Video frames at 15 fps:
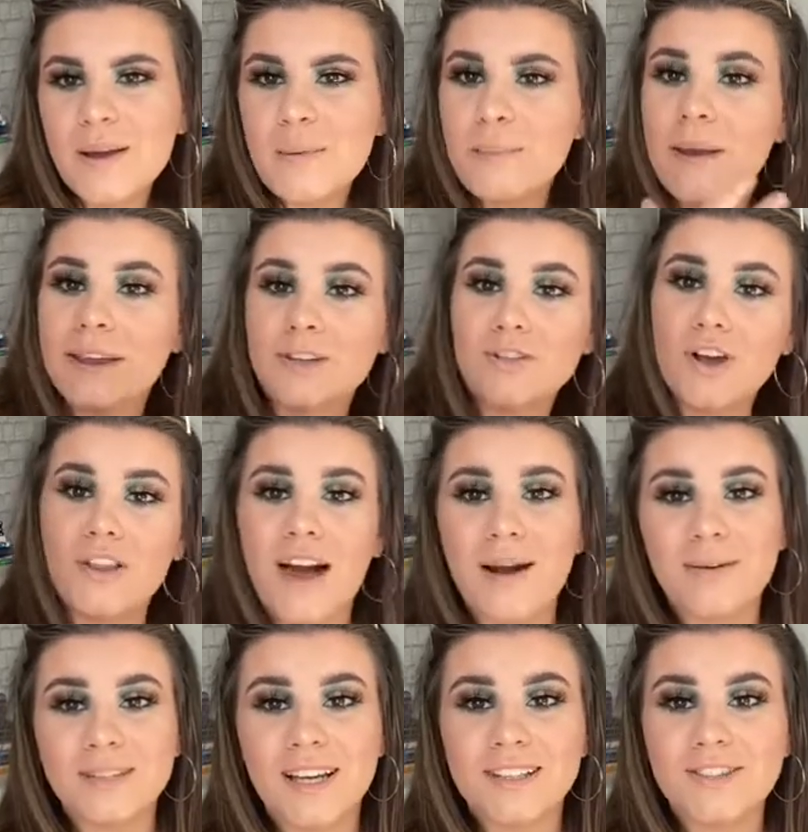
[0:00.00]
make sure that I
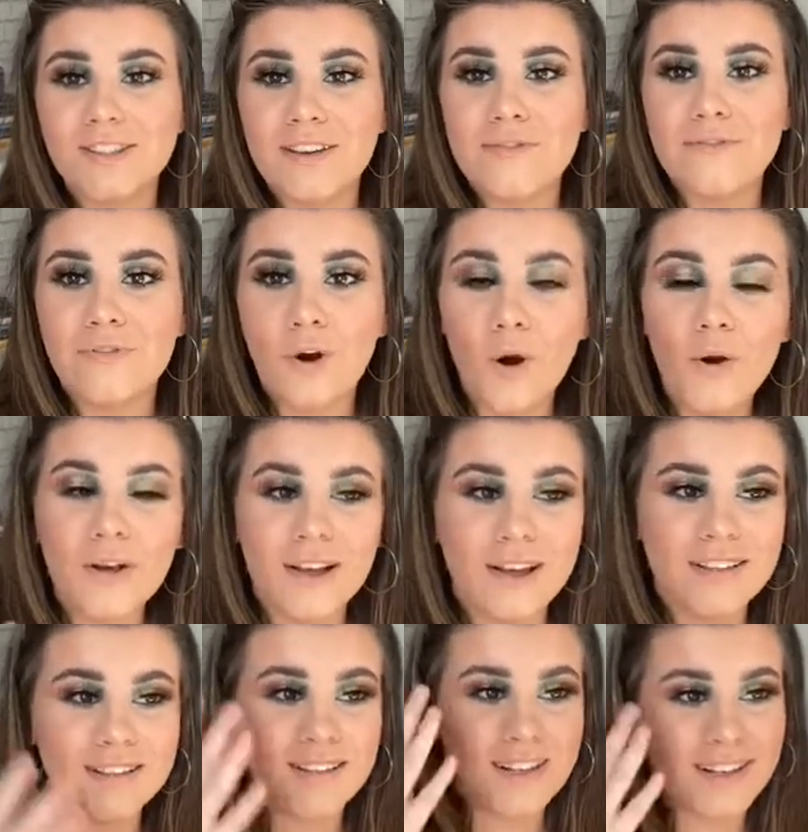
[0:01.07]
was actually in
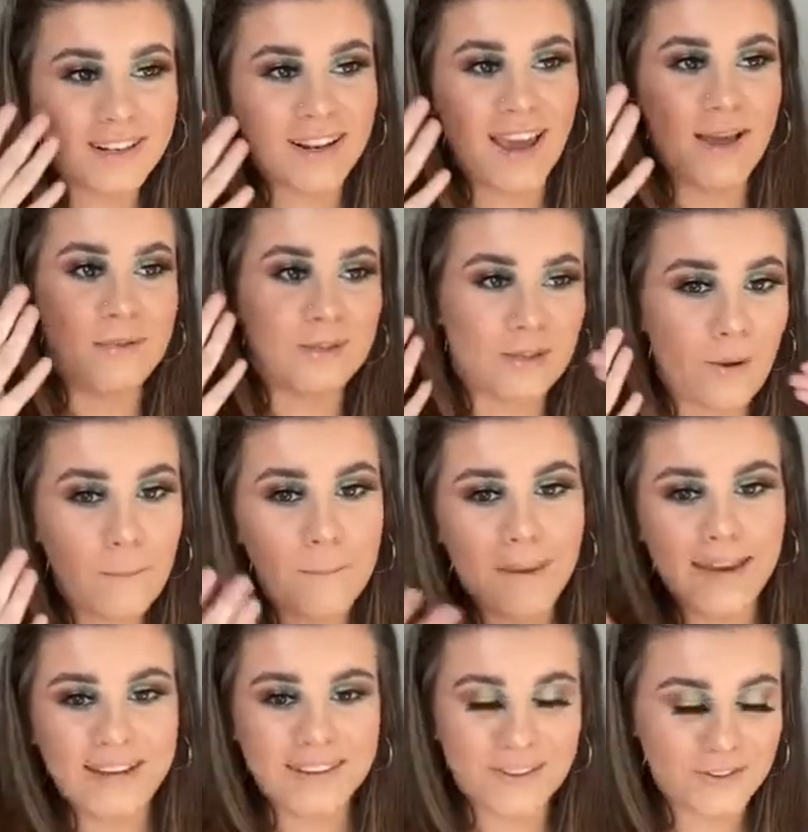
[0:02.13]
focus and it was on me and not